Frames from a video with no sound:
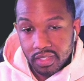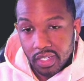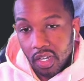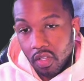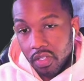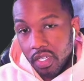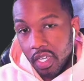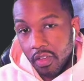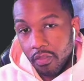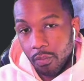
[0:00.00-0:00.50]
and I
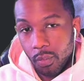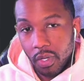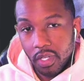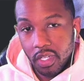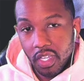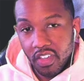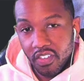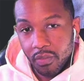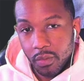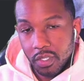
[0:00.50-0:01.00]
only have one
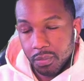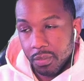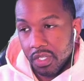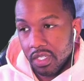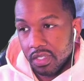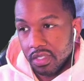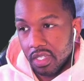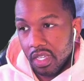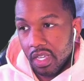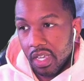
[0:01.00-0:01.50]
left, which
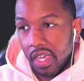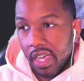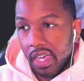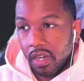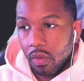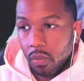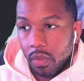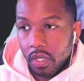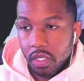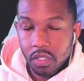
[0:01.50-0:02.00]
means that I
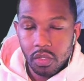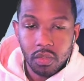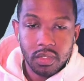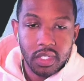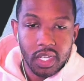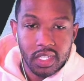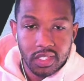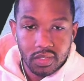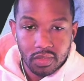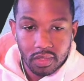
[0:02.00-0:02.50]
don't want to use
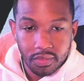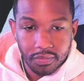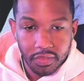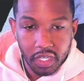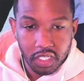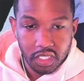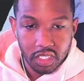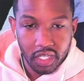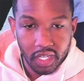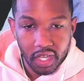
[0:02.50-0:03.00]
that until
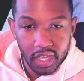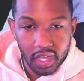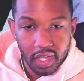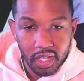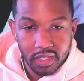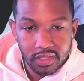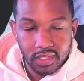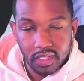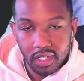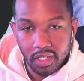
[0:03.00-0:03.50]
Invasion of
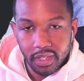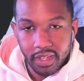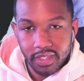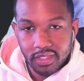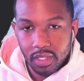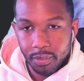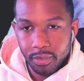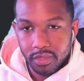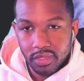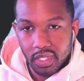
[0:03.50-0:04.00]
Chaos. And the last
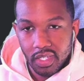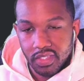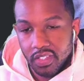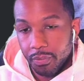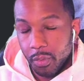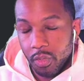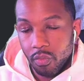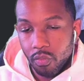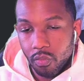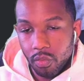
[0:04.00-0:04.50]
couple sets have
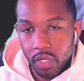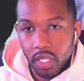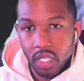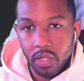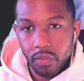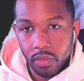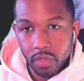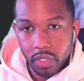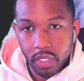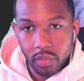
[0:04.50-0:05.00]
been really,
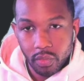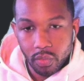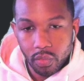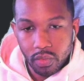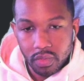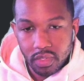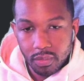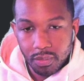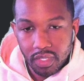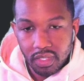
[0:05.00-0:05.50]
really cruel
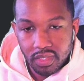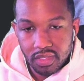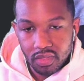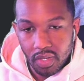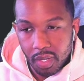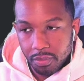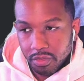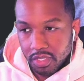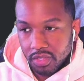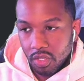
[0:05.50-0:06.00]
to me. So
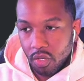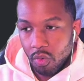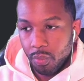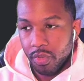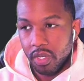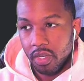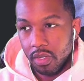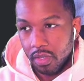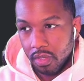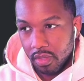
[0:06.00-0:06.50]
I'm just
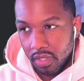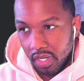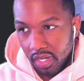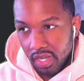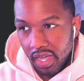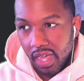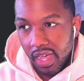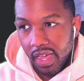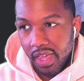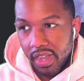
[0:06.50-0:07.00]
hoping to
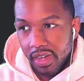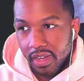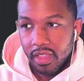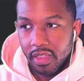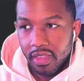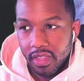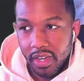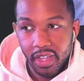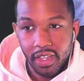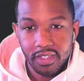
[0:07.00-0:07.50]
God
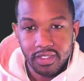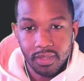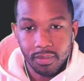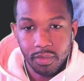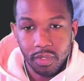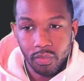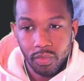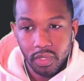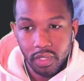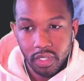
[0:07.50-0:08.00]
that I get
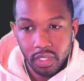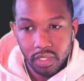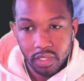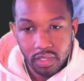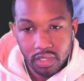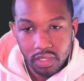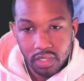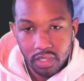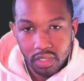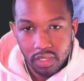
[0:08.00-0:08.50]
something really
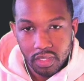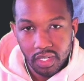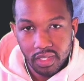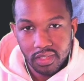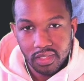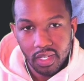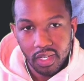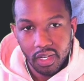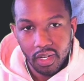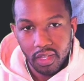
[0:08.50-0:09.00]
good. That is
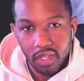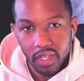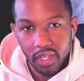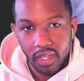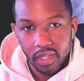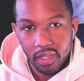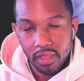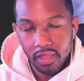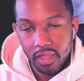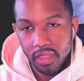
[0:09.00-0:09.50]
kind of
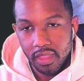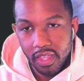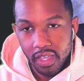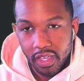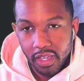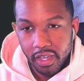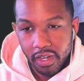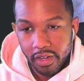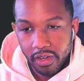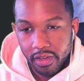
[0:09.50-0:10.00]
like the
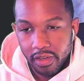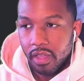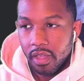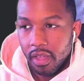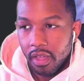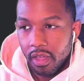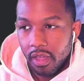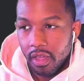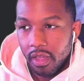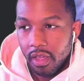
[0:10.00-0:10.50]
thing here.
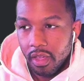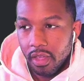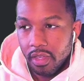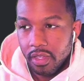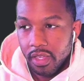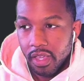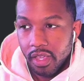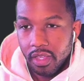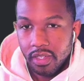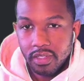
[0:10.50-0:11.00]
Uh,
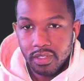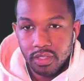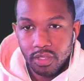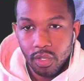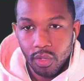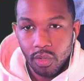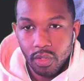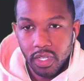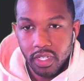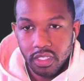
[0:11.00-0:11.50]
yeah,
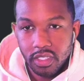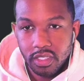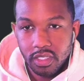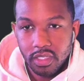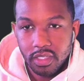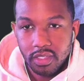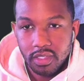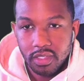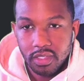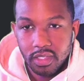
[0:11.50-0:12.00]
so let's
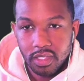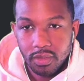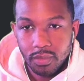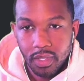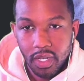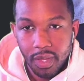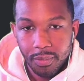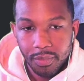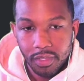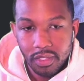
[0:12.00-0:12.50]
just see what
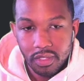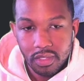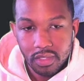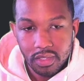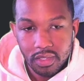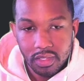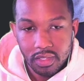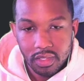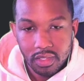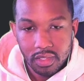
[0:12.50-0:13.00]

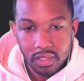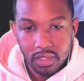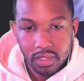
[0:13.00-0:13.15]
happens.